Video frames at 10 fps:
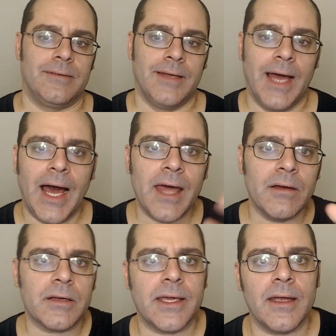I
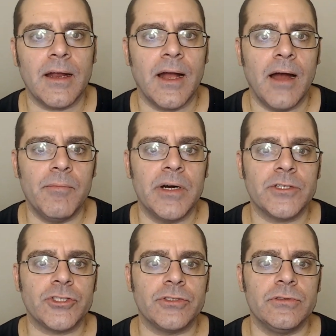don't care how
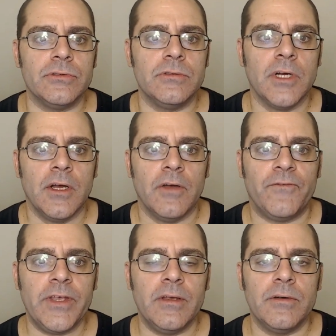much you
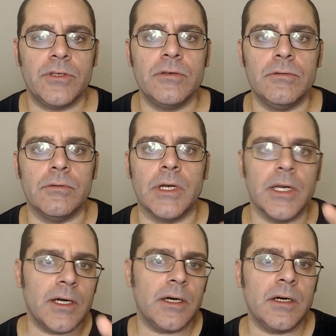feel you
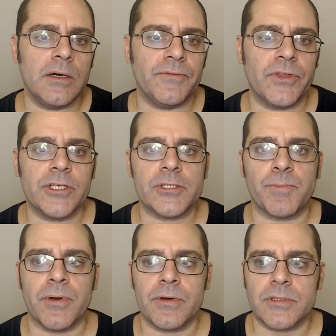love this
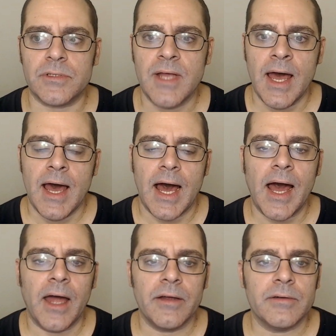person.
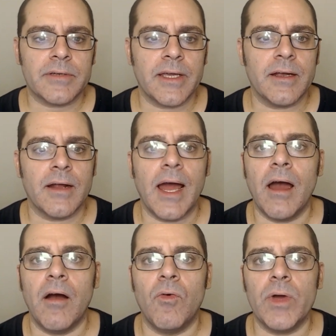I don't care
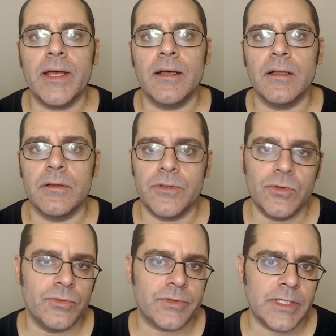how well
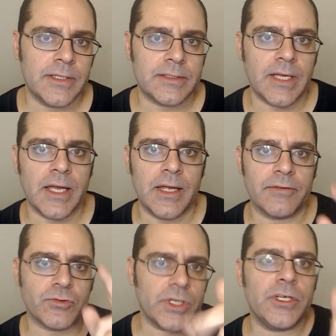you think they've
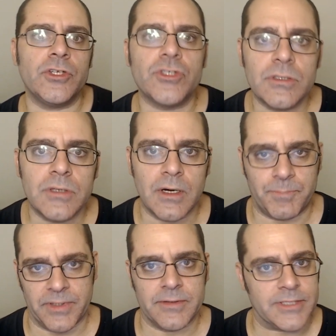treated you up
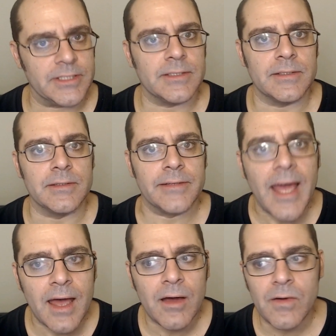until
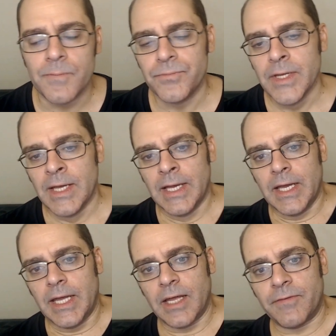now.
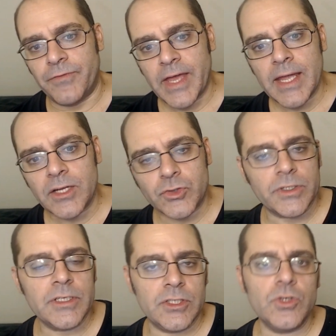If they
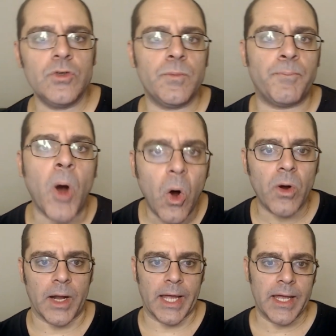treat you
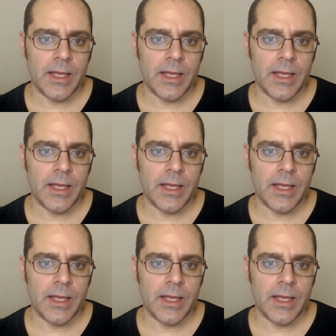poorly,